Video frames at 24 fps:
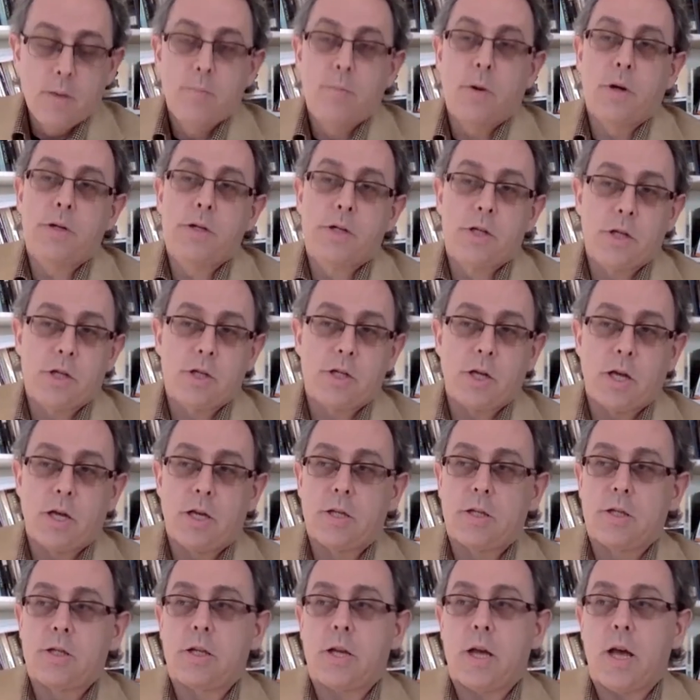But she
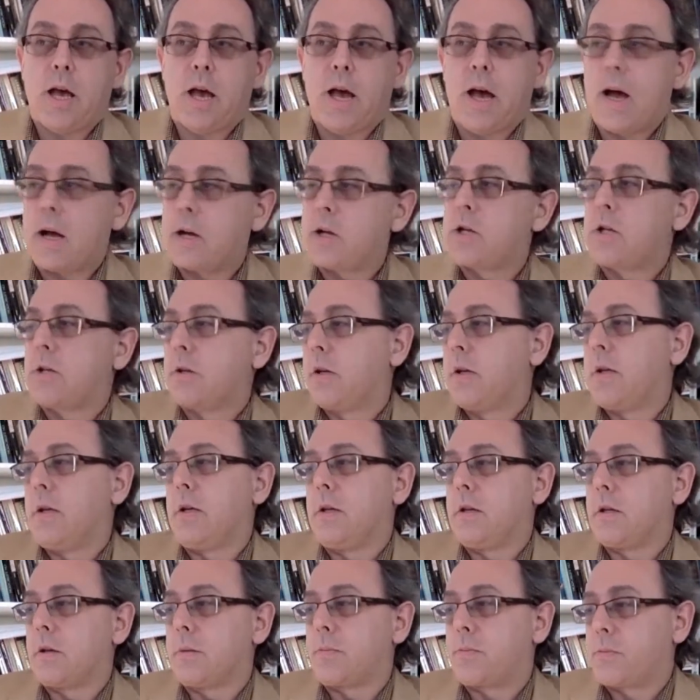says,
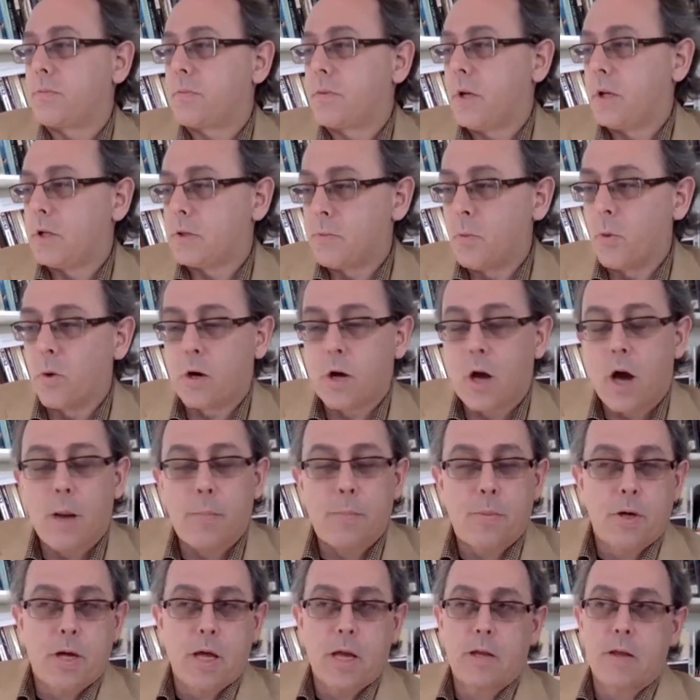actually, it's more
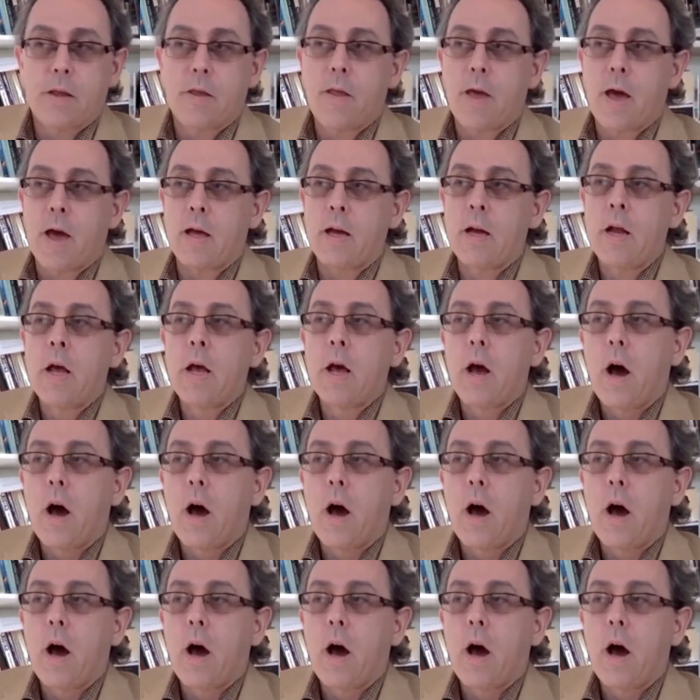complicated than that.